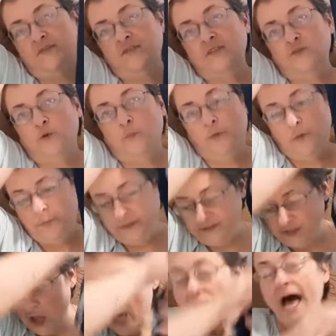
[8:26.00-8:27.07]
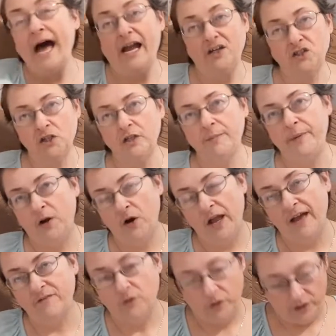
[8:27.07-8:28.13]
this on purpose. Actually, the pair I
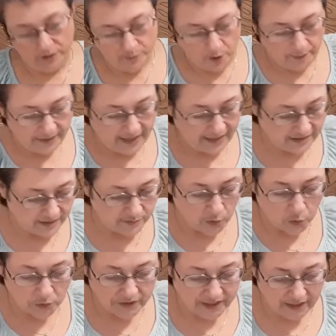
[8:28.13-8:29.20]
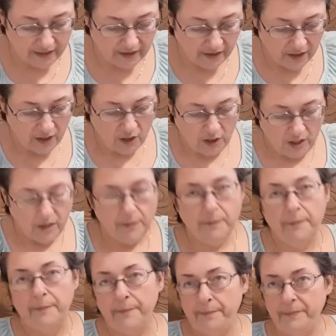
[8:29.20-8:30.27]
have on at the moment, it has some holes in it
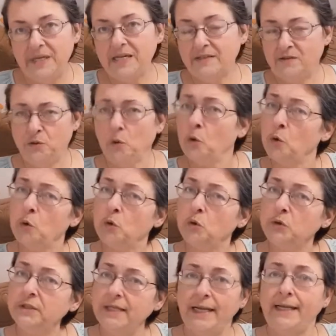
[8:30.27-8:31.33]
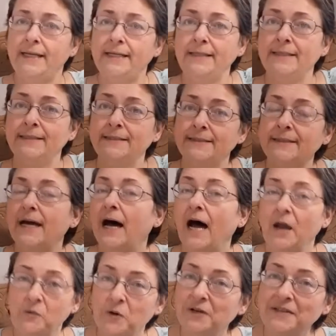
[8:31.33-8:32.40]
because they're old, and
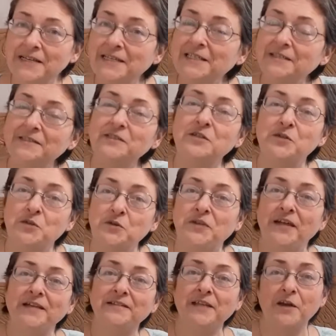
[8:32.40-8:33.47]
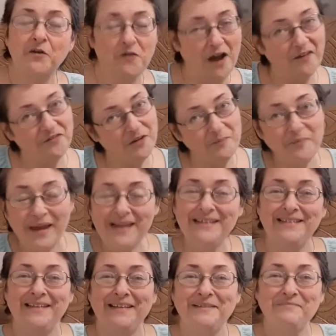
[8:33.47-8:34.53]
I wear these to do things like craft and
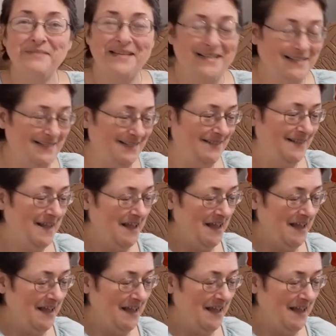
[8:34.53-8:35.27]
paint in because,